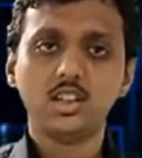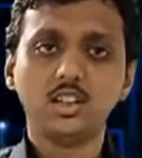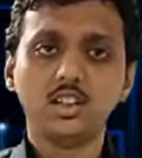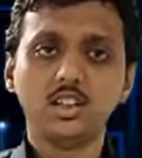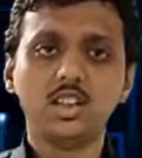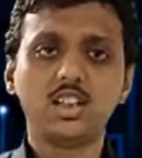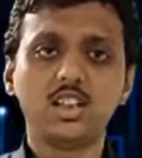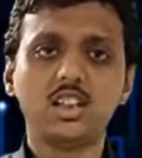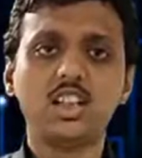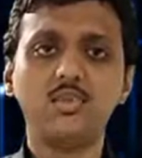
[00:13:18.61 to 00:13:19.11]

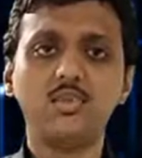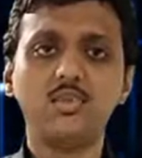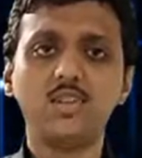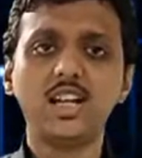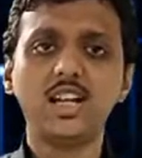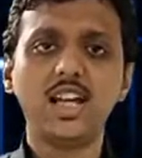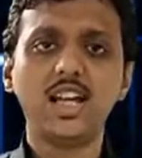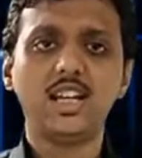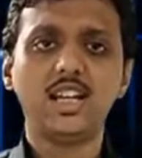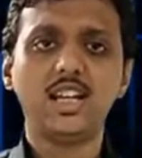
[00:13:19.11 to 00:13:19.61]
The given
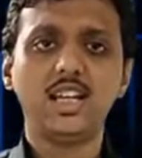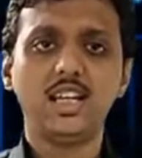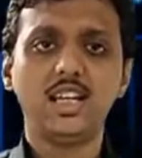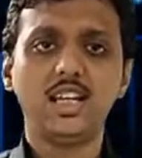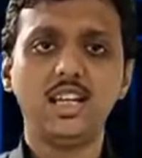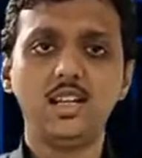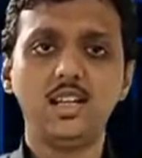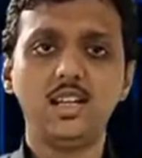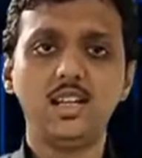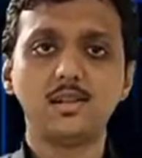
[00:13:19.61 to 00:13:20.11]
array
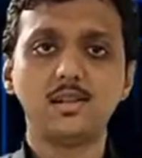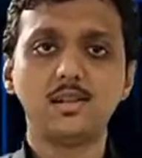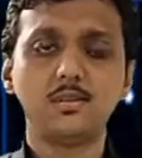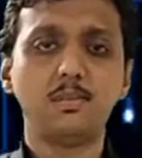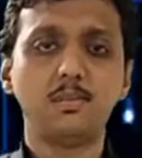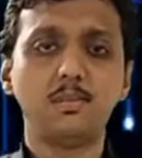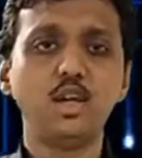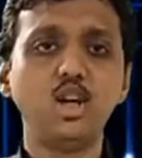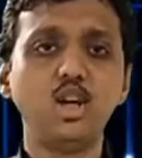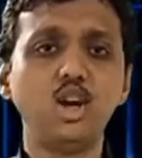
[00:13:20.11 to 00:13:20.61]
is
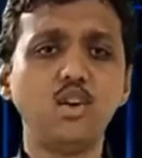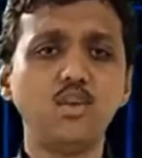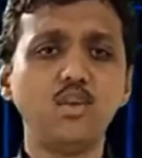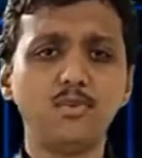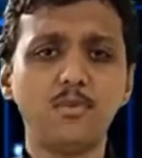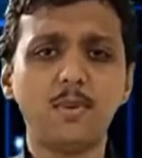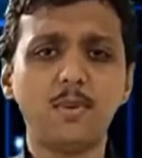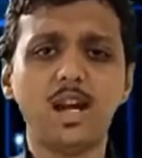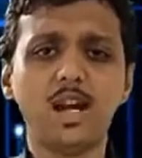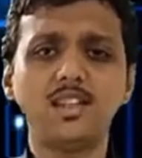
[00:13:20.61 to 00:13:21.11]
P of
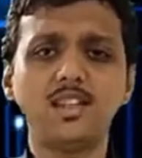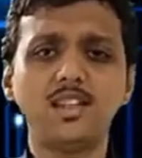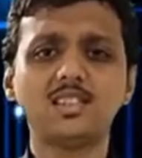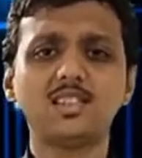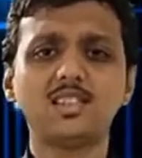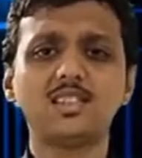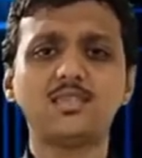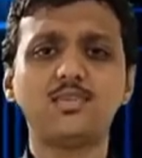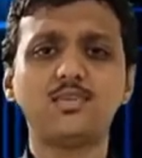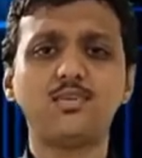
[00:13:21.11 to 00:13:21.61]
minus
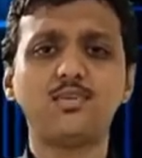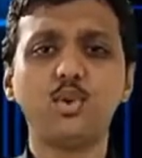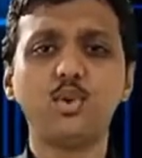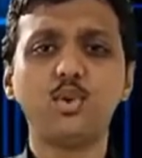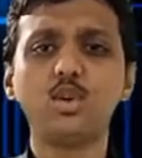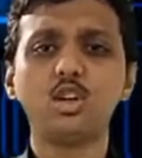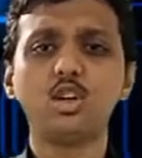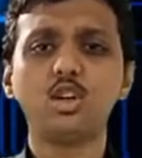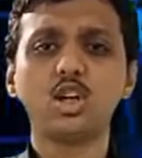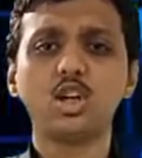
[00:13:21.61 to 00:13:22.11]

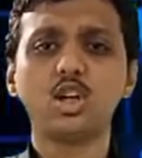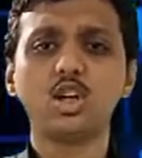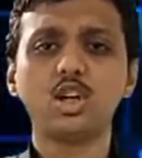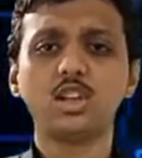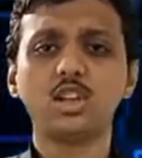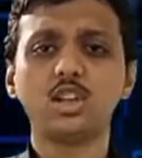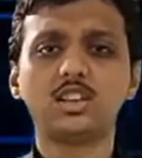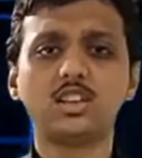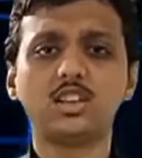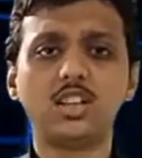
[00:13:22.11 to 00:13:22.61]
4,
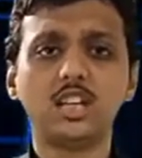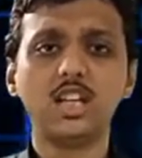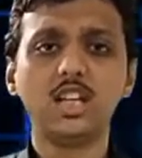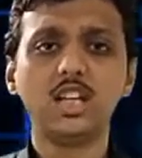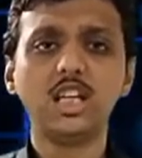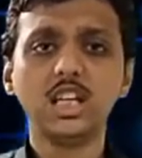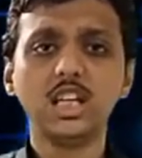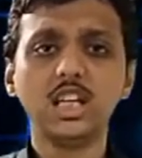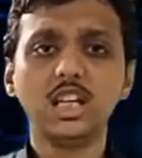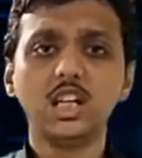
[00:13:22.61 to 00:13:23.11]

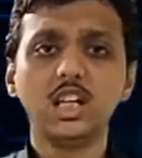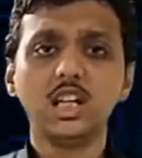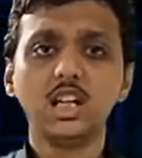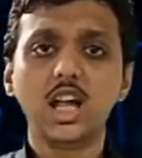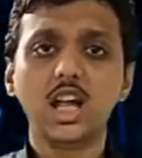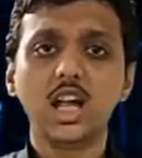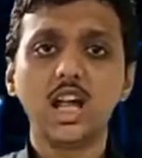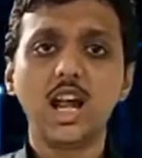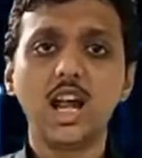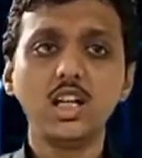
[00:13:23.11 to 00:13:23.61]
3
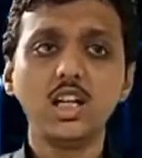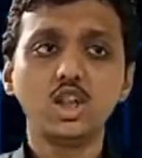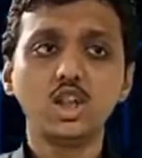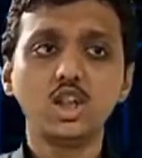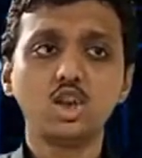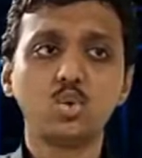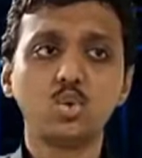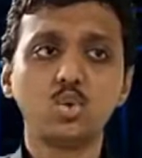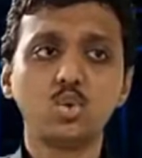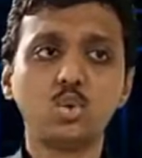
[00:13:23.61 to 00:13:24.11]
and
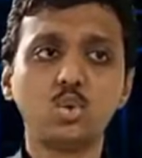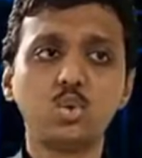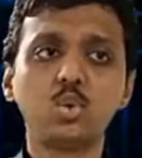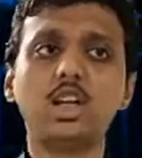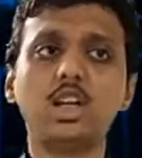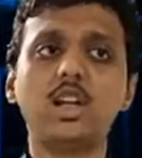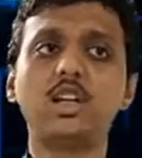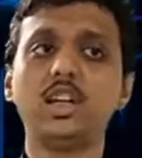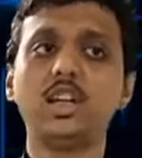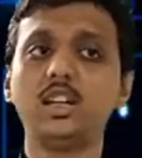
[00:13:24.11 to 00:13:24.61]
2 to
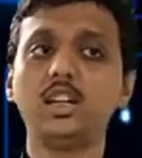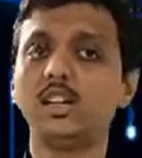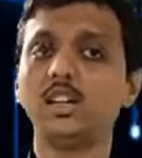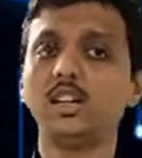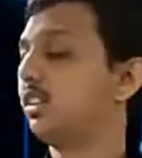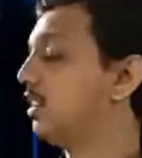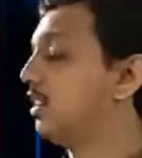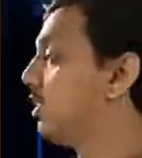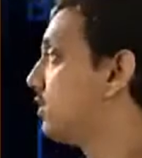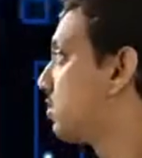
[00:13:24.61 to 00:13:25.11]
13.
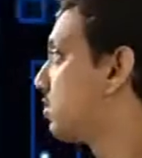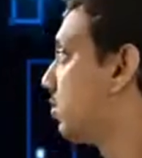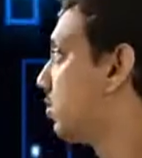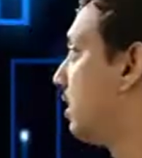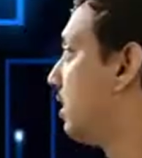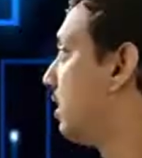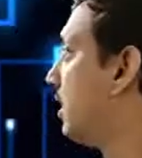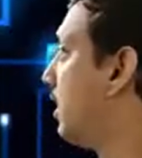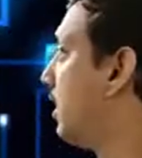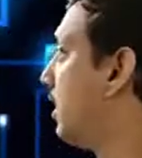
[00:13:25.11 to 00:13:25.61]
So
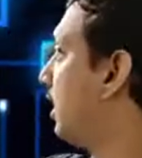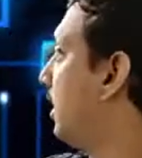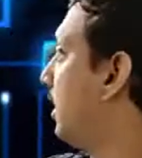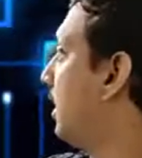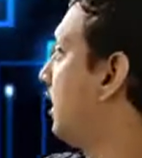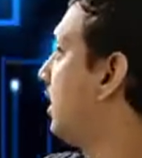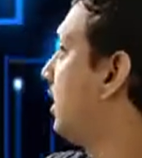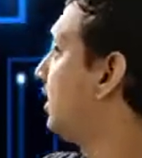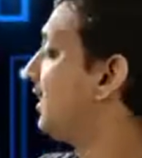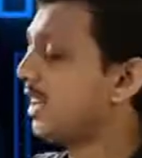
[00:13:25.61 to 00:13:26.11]

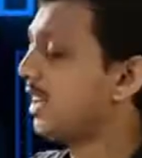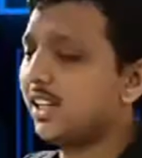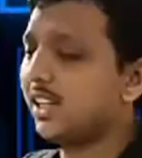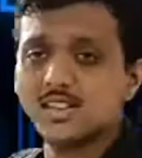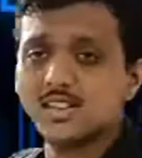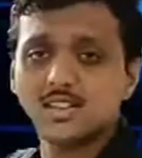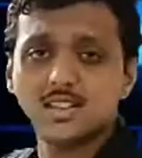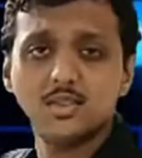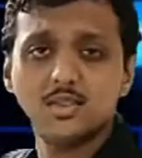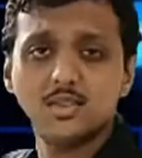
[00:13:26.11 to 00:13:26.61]
here the array
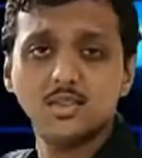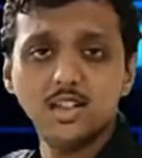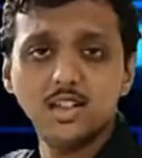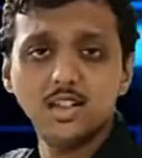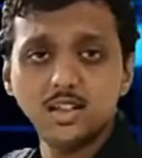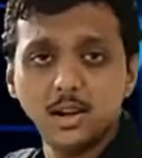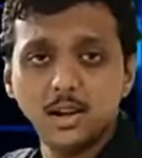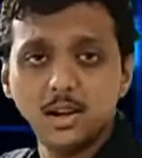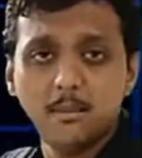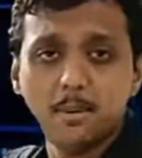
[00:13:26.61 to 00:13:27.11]
is given
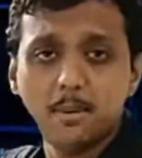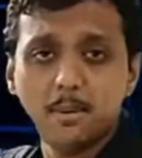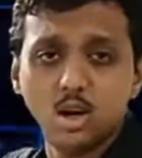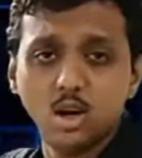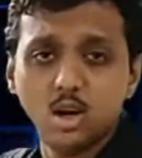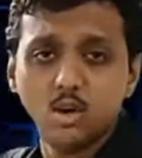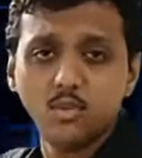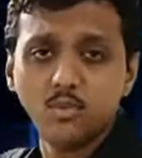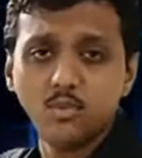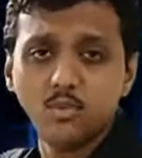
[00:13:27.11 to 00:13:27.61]
P
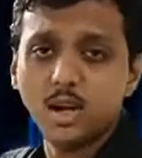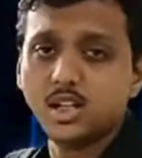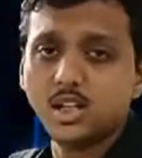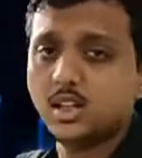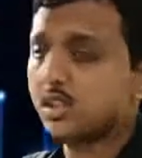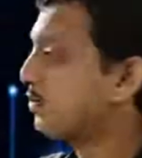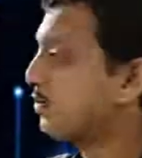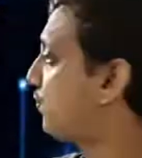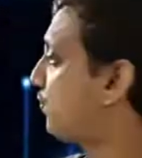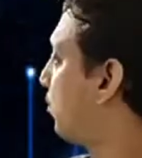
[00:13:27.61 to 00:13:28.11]
of
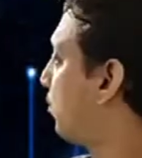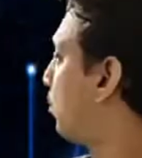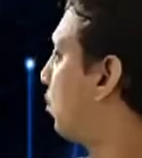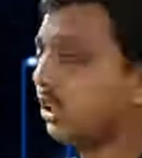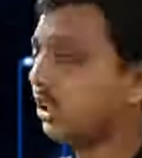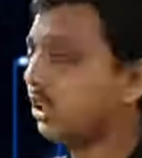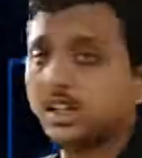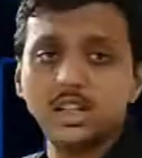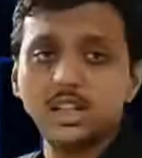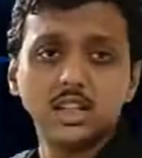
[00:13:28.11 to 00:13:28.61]
minus
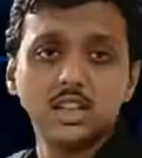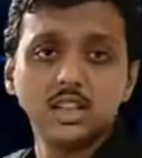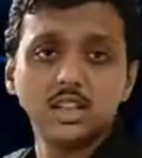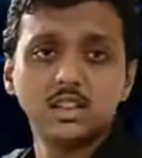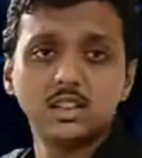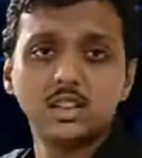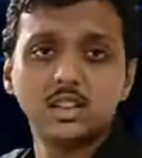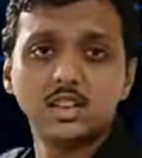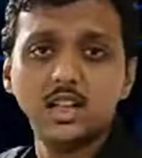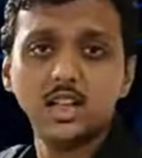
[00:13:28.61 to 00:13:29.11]
4,
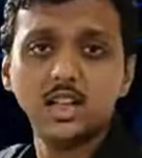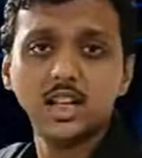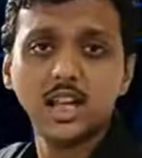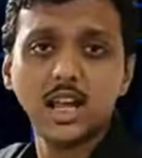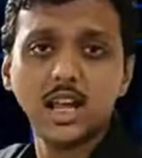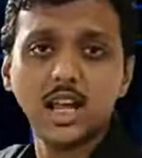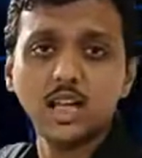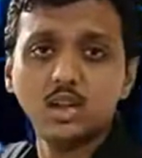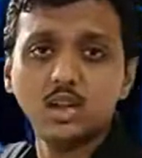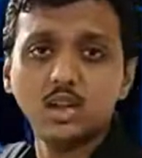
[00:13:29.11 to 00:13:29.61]
3
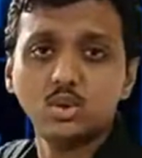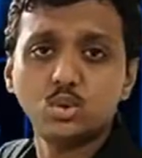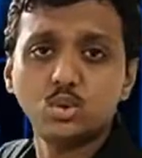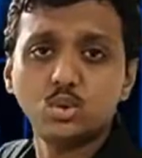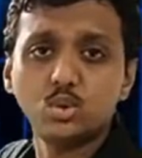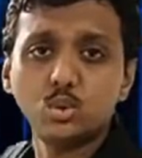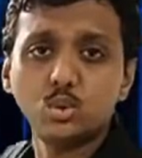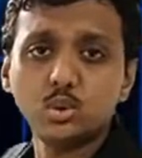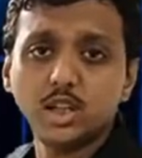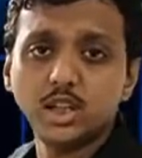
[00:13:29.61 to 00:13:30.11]
and 2
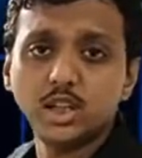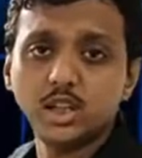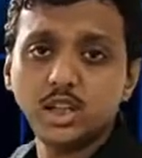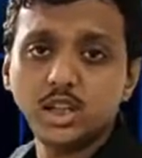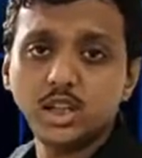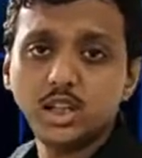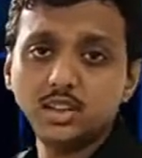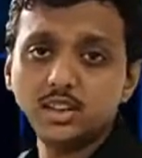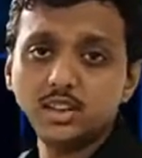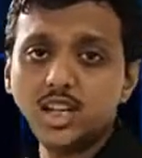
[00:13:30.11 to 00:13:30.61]
to 13.